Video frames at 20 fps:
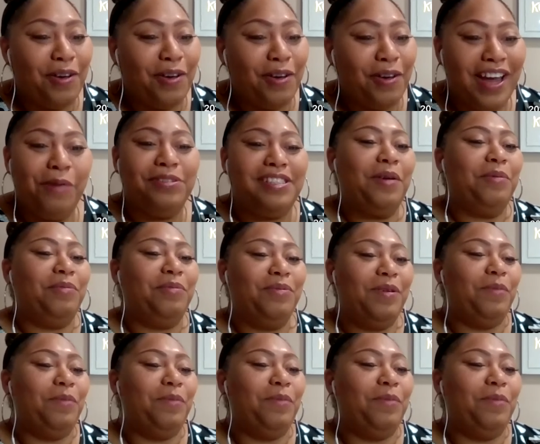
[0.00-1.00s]
Now, I would
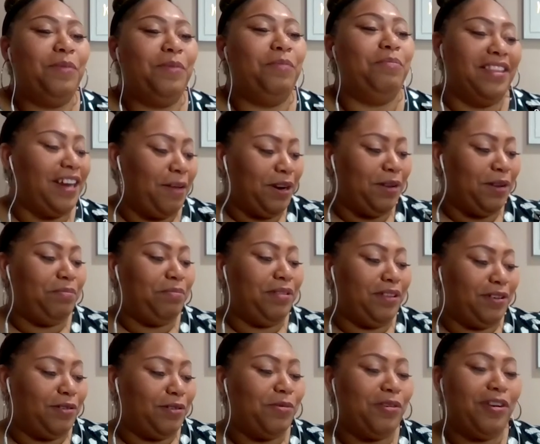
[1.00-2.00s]
say, being that I'm in
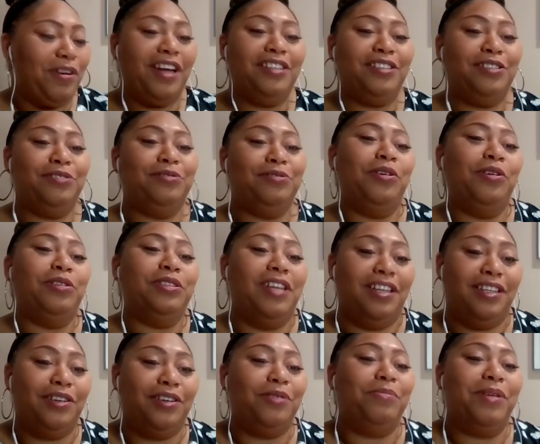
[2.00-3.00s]
the political world, I do know
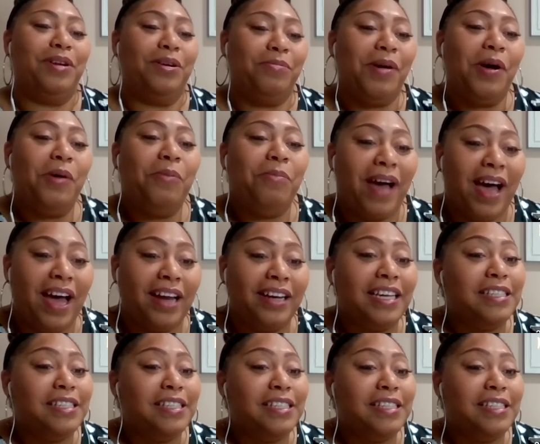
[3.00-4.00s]
a little bit about
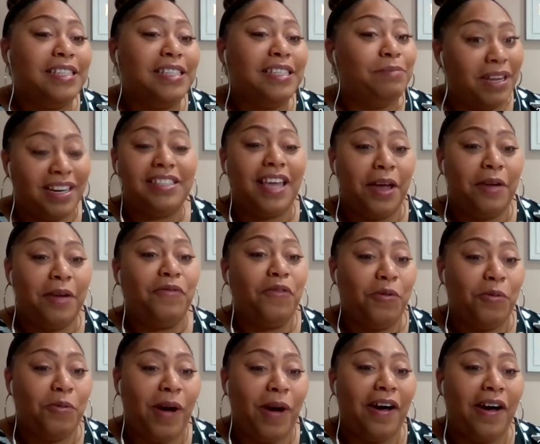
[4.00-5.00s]
Biden. He's been in this
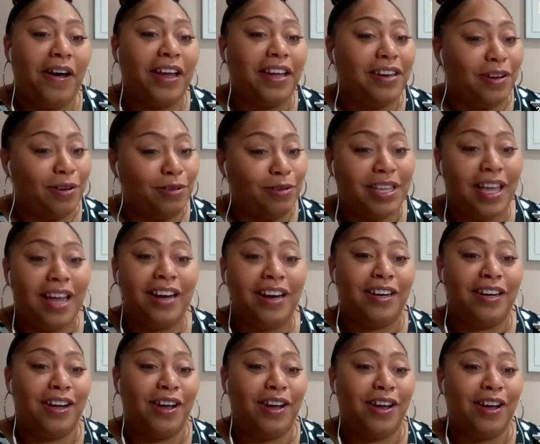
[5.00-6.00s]
game for a while. He knows
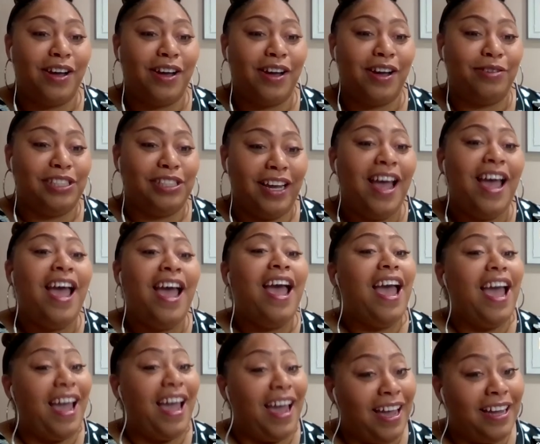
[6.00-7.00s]
how to negotiate,
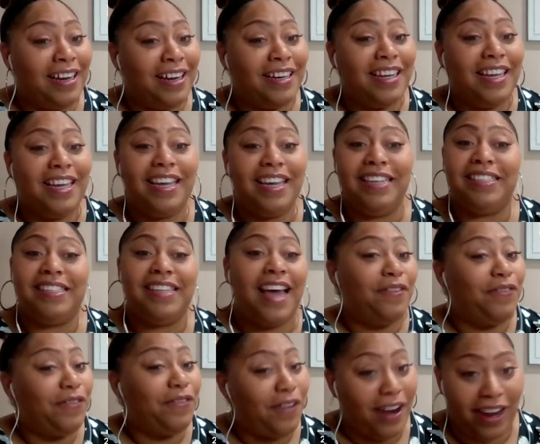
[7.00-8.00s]
and he's
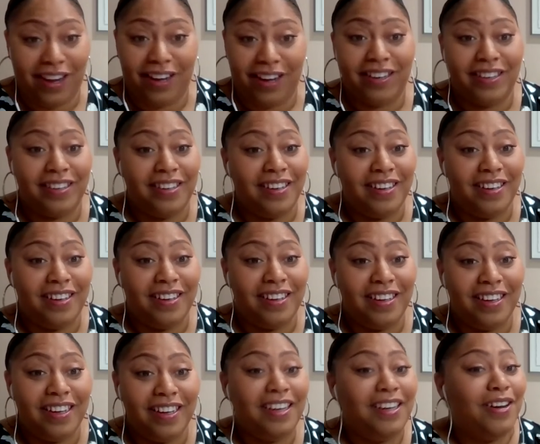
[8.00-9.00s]
not afraid.
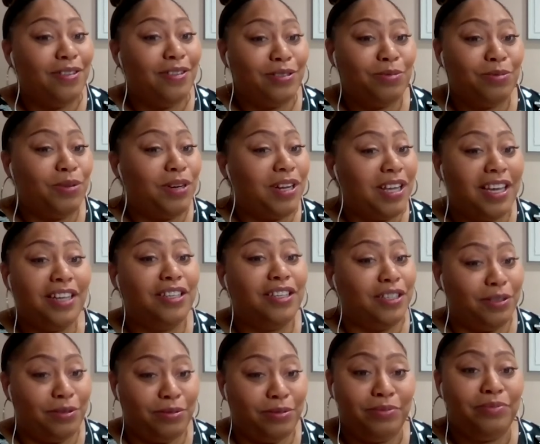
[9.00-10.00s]
He knows what he
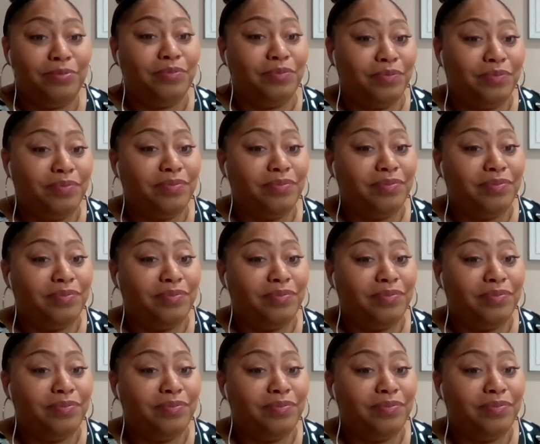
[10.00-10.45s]
can do.